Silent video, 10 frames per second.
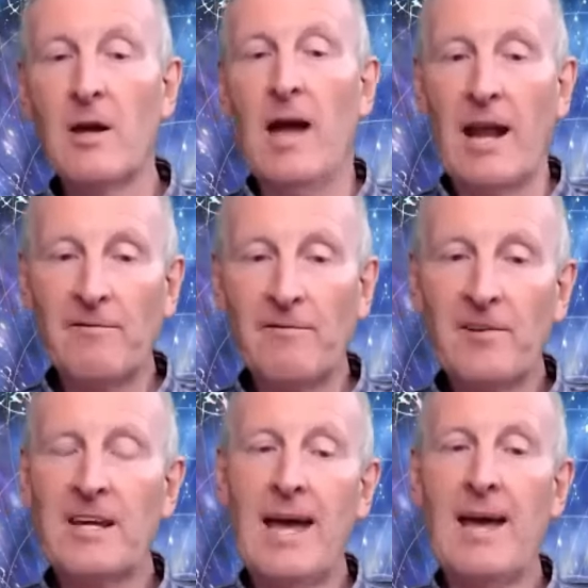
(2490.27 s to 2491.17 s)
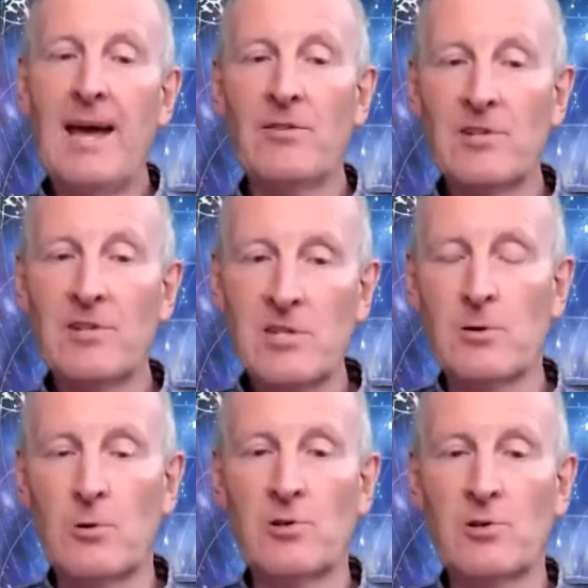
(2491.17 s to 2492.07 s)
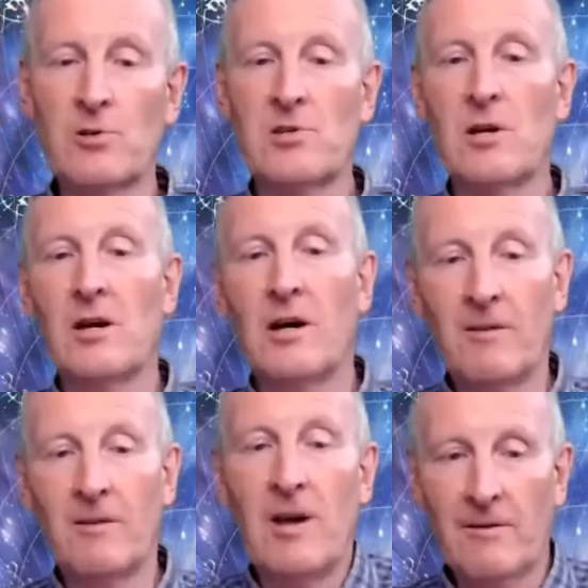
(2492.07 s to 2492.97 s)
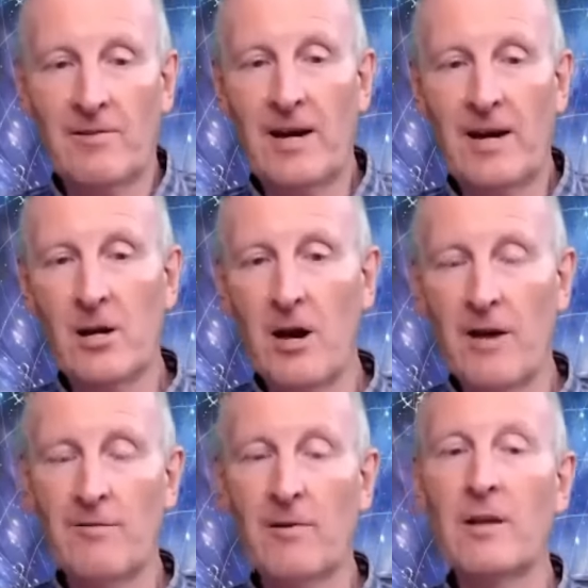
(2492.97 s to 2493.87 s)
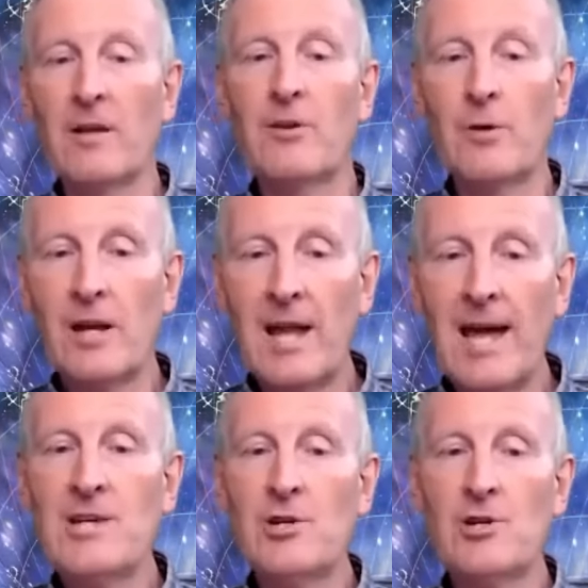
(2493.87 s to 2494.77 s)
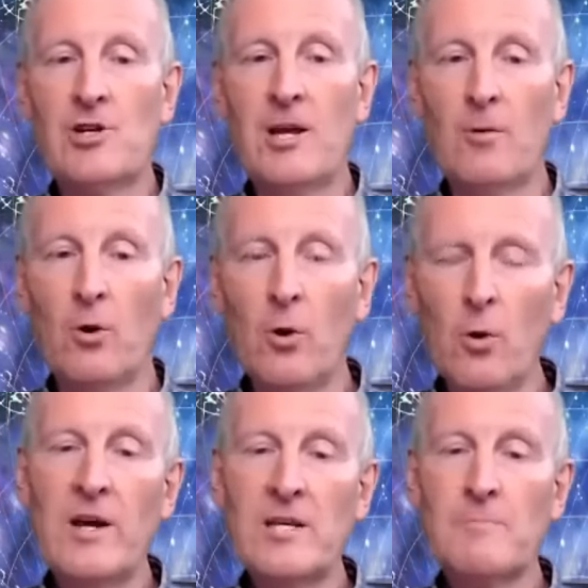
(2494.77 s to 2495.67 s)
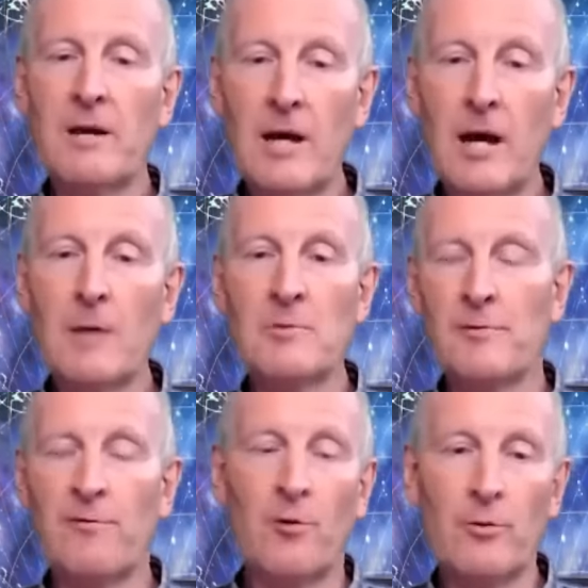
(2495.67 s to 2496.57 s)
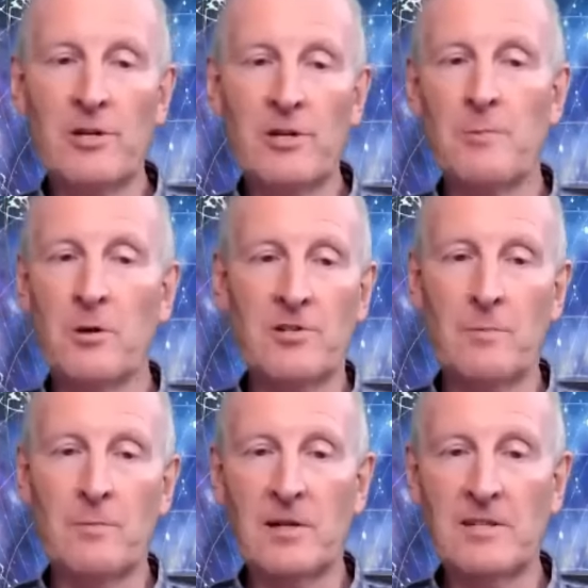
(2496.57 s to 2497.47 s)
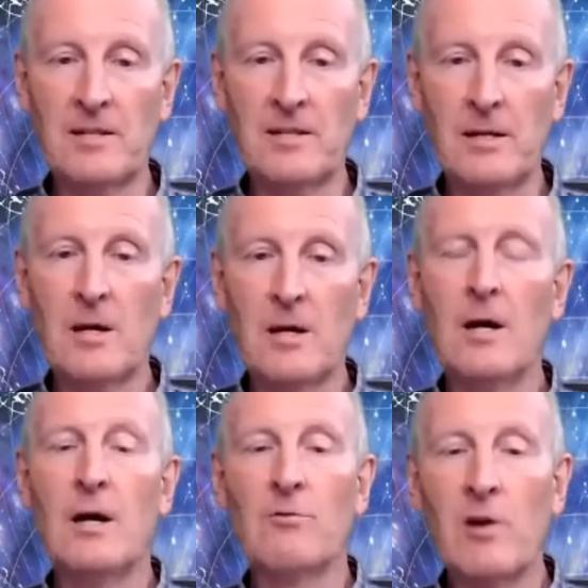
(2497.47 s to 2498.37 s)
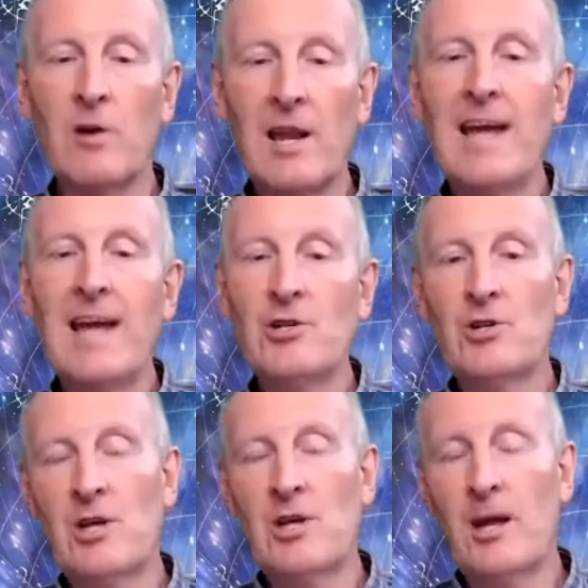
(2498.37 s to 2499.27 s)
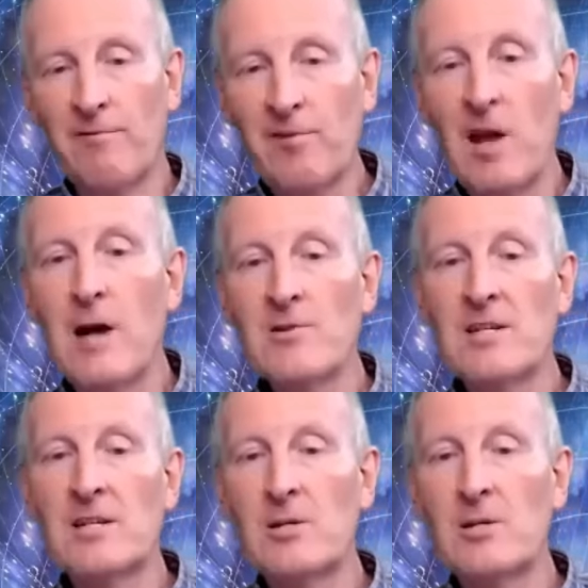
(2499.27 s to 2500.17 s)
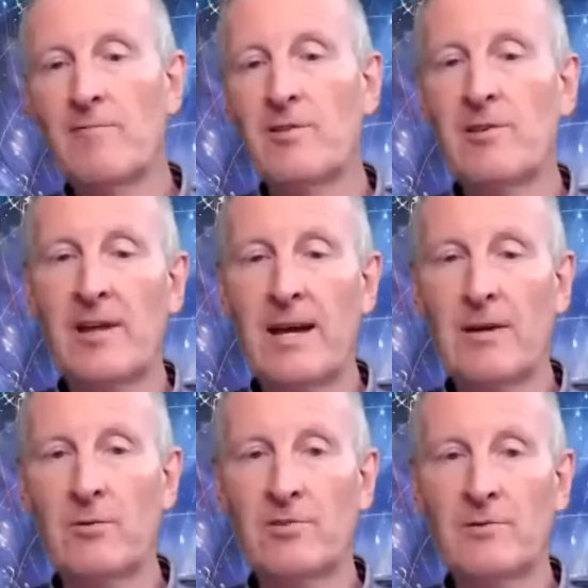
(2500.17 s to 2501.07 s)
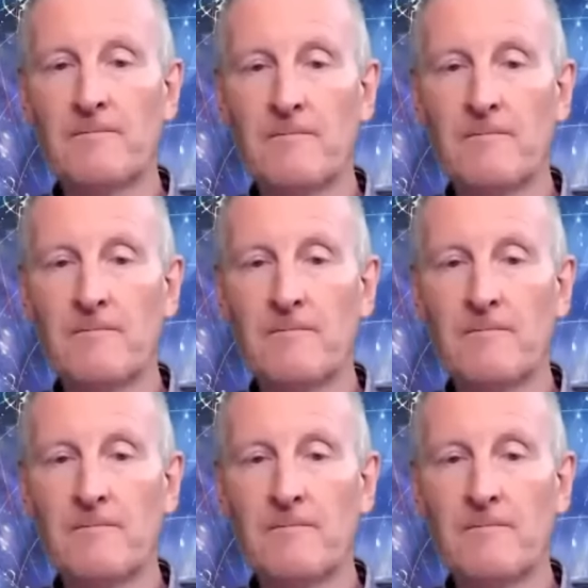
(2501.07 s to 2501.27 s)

and forget the source of love and life. The relationship always becomes before the responsibility. Relationship flows into everything else.